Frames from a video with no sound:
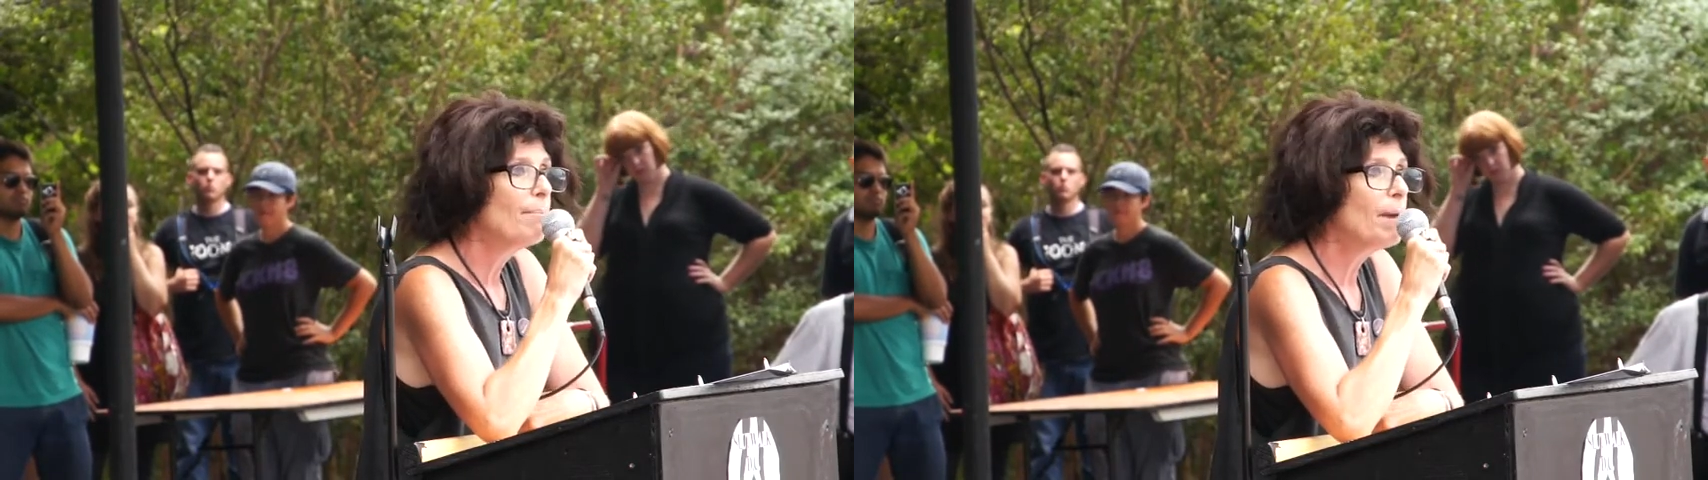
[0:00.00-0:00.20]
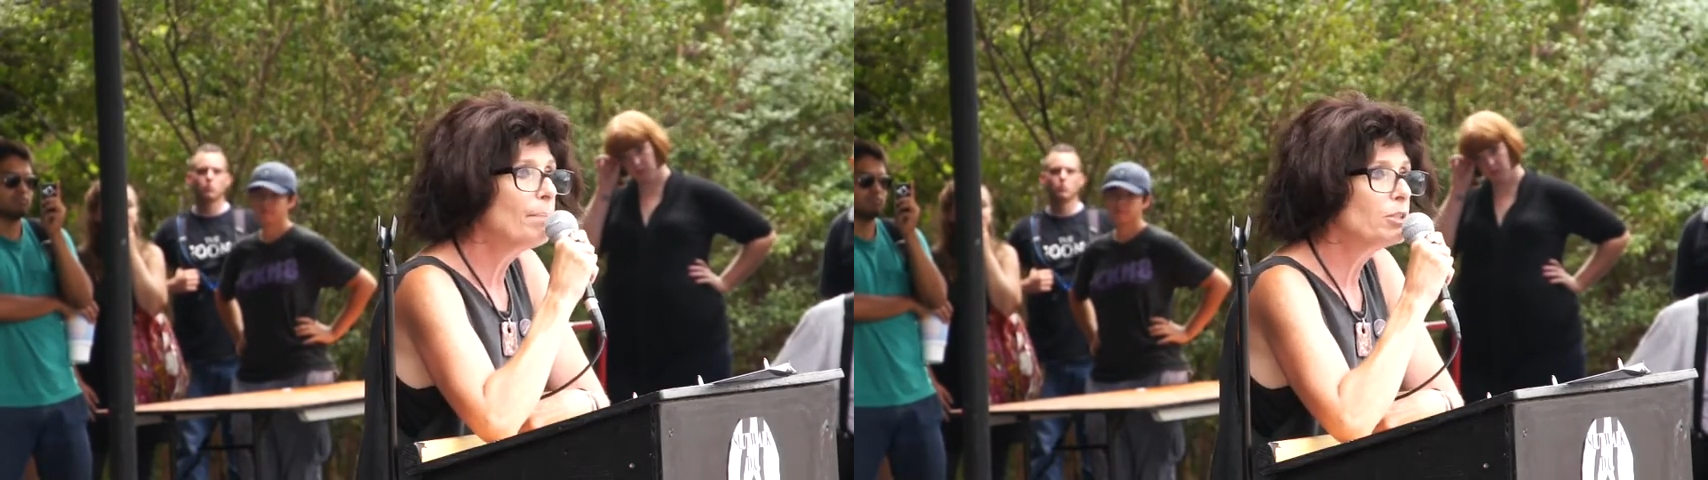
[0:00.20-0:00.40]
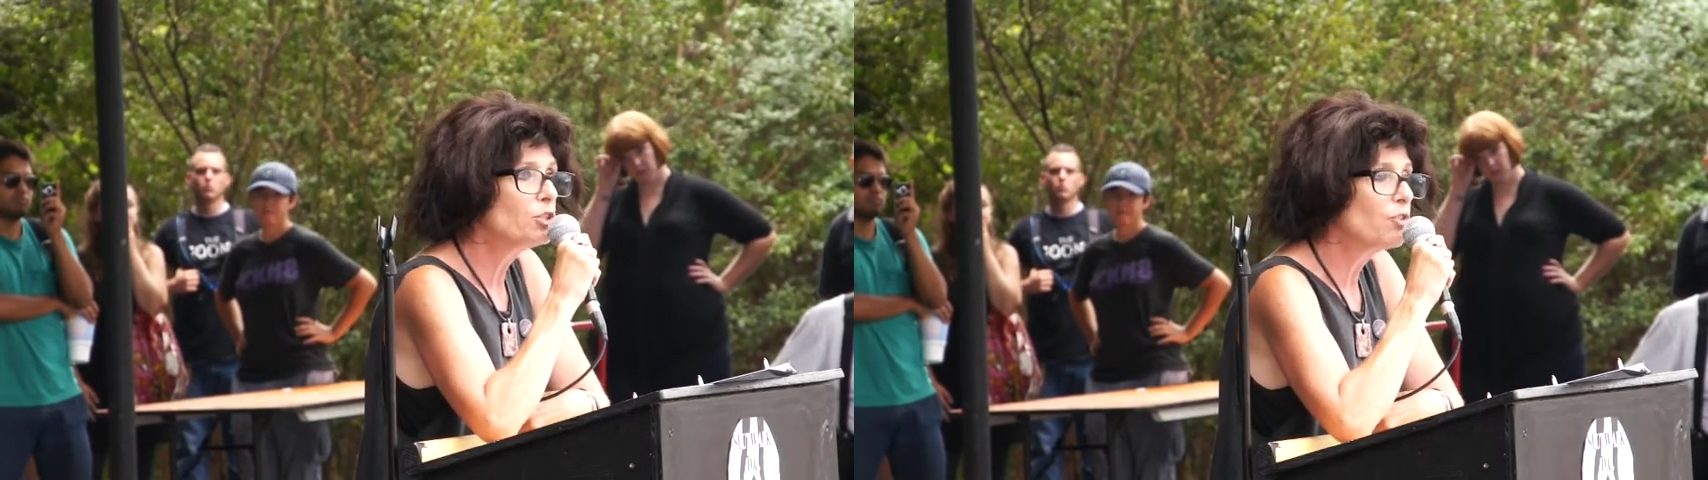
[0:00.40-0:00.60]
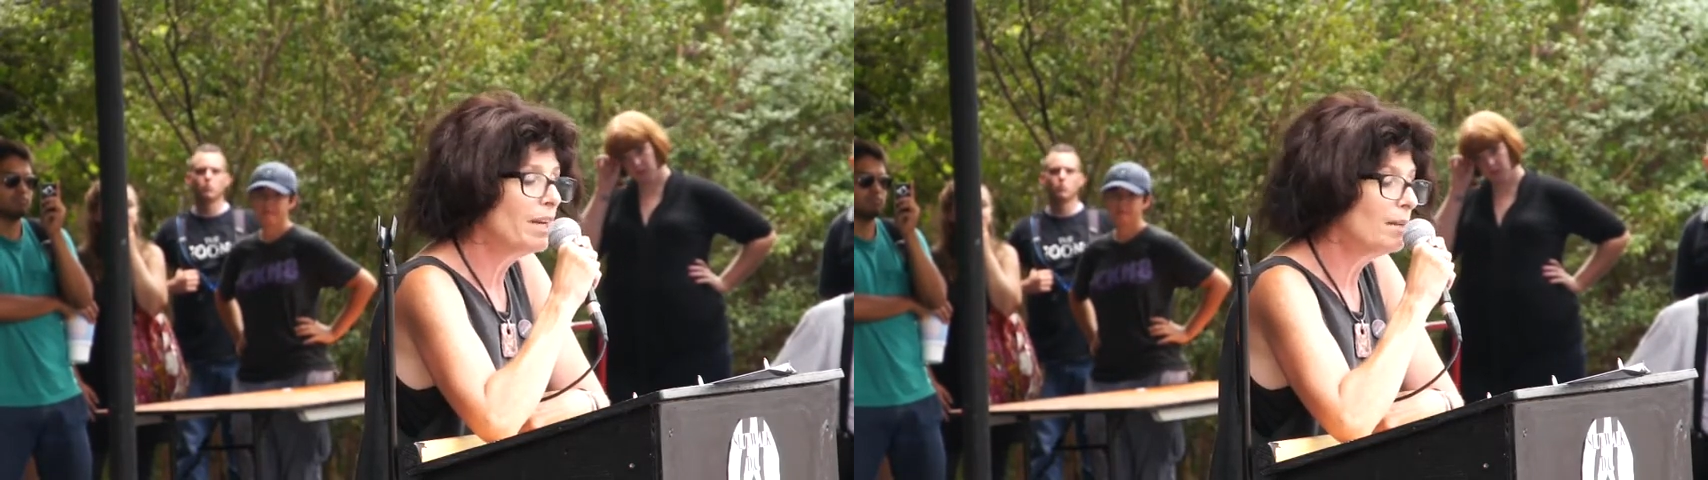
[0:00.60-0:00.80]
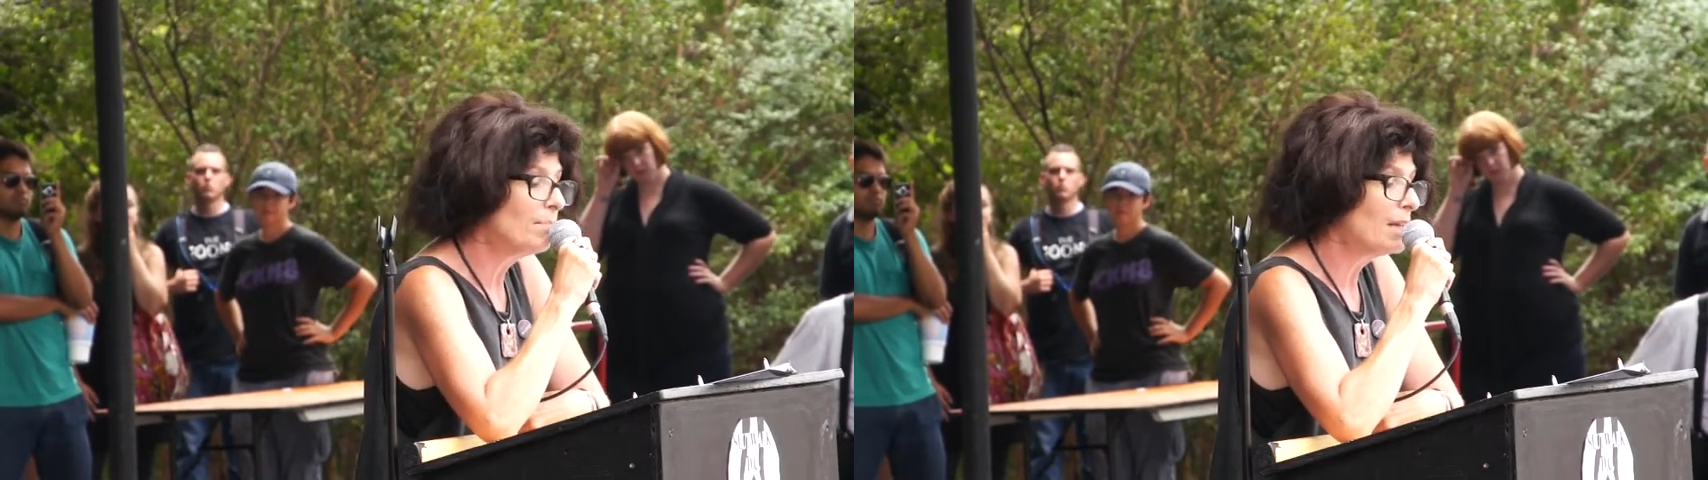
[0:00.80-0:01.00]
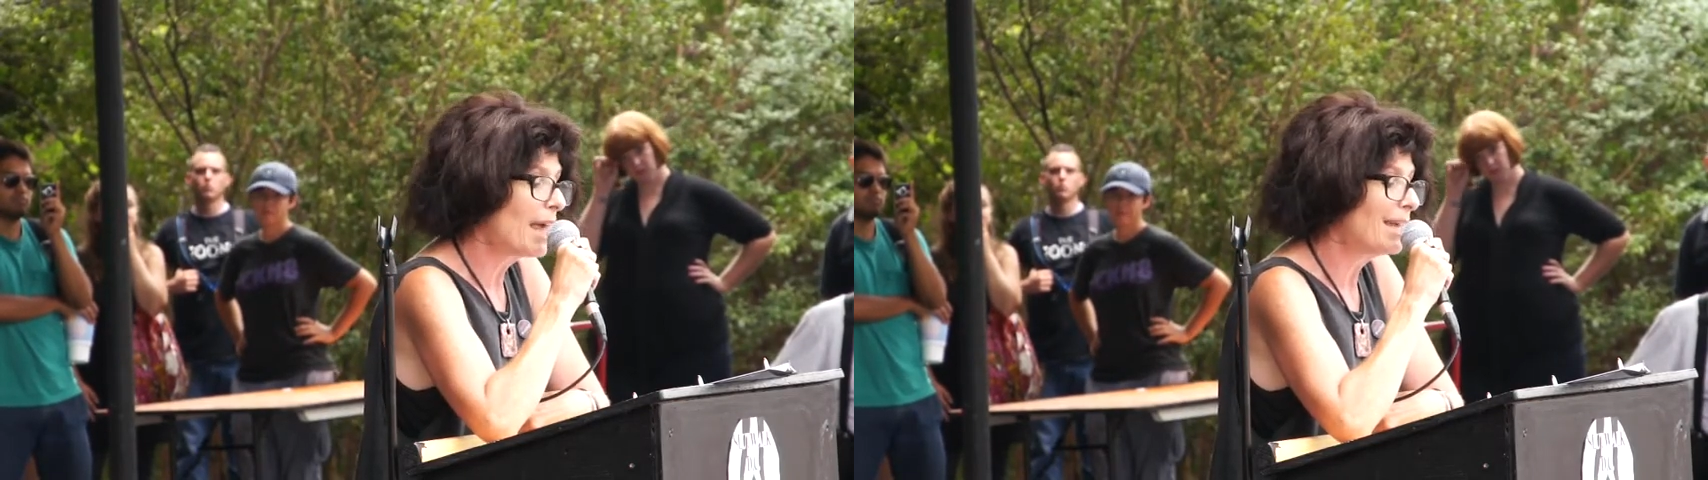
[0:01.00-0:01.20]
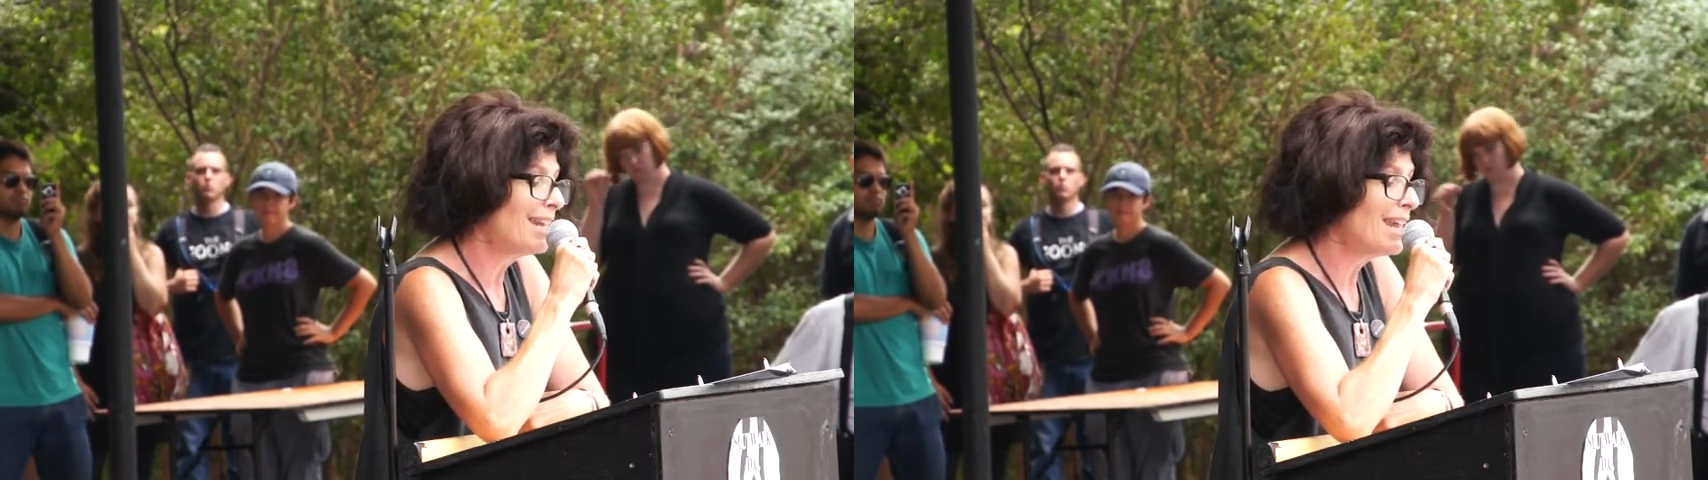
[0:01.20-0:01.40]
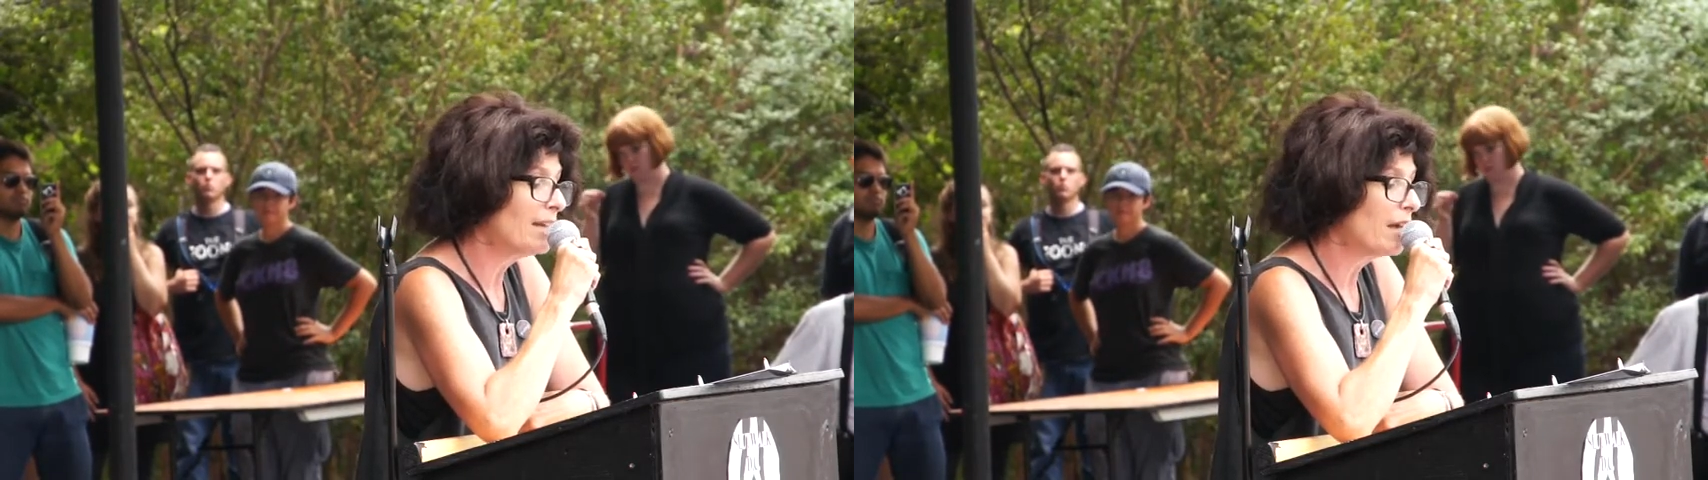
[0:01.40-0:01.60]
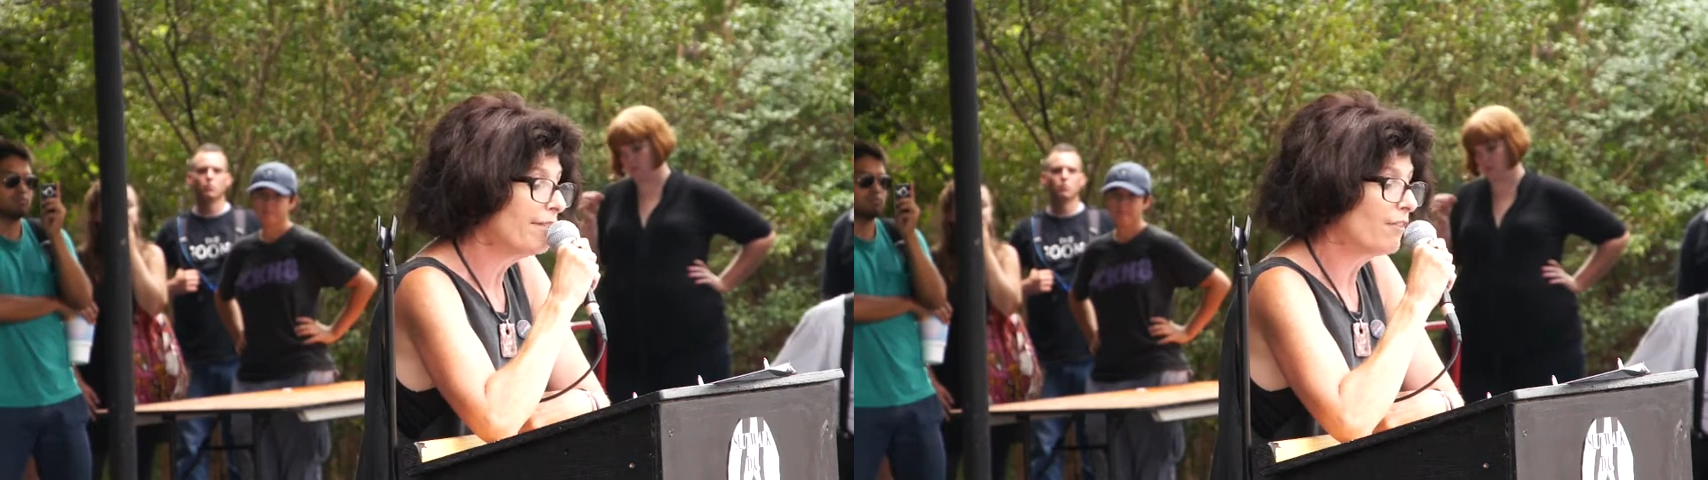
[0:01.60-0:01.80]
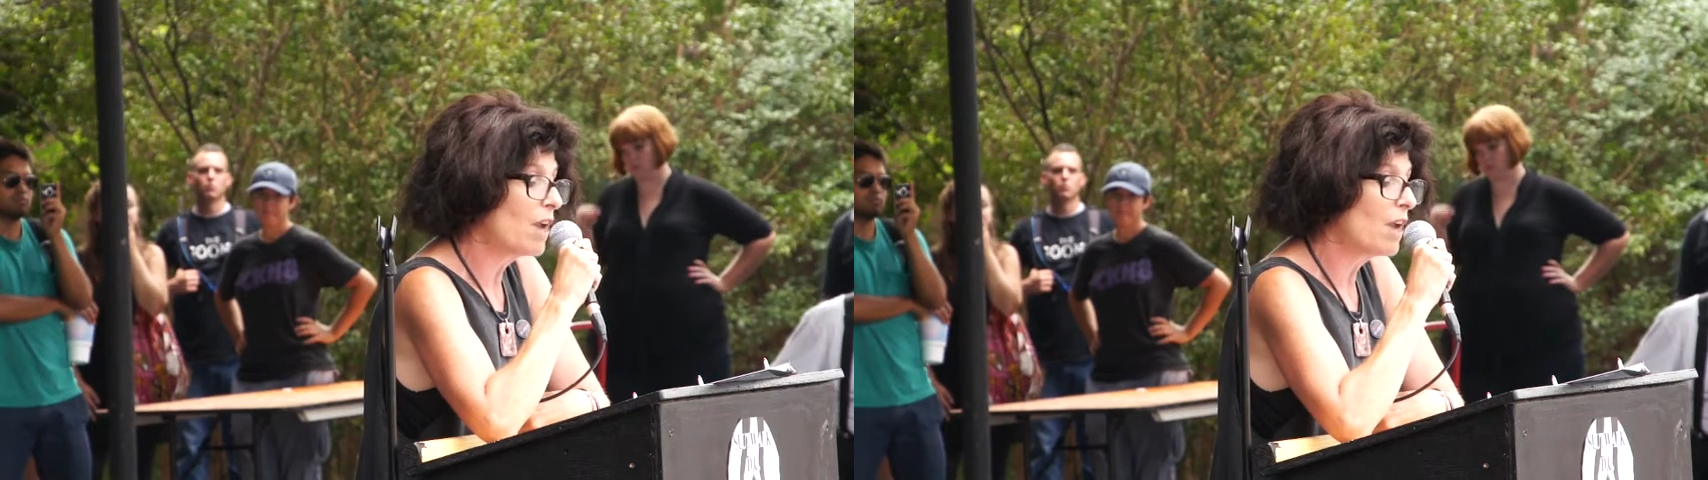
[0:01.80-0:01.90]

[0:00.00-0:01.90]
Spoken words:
people treated me like an idiot